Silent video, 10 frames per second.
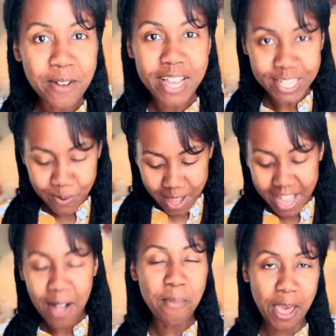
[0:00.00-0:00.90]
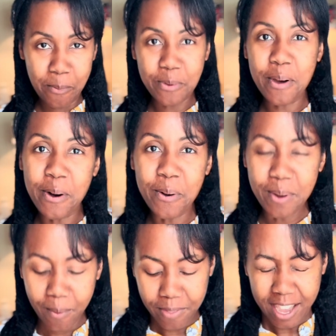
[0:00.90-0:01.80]
that's why I'm able to hold
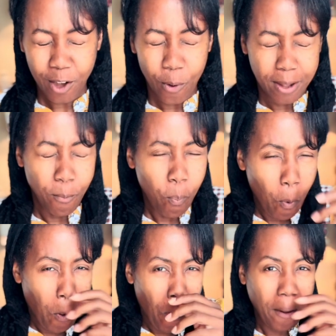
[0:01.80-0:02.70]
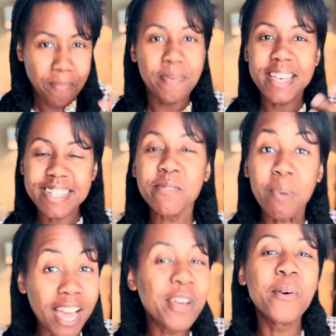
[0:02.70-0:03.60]
it without going, because
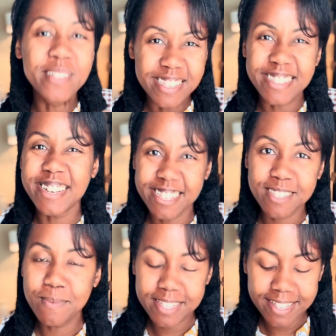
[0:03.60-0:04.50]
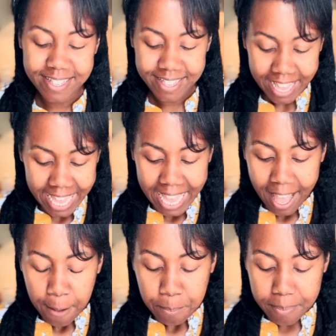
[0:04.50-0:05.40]
my nose is accustomed to this.
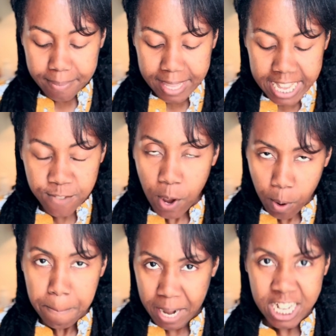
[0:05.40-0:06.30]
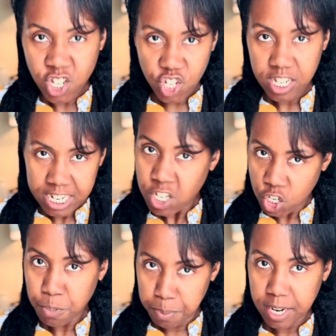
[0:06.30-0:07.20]
It's very pungent, let's
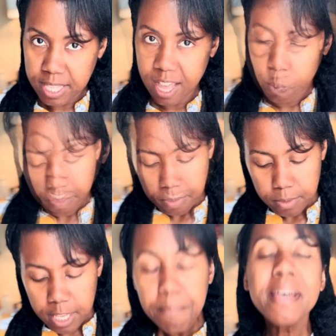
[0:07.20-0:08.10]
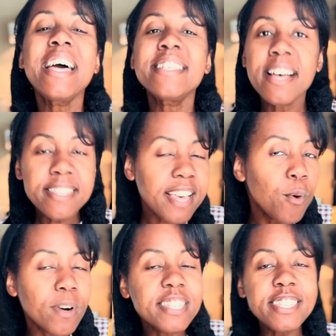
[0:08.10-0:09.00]
just put it that way. But as I say,
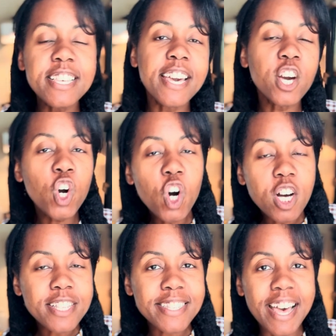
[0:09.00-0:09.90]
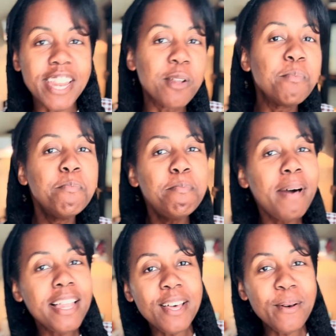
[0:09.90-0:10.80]
once it cooks and it
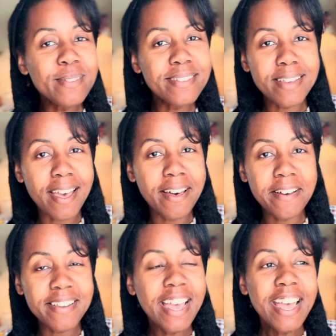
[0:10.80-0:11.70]
mellows down,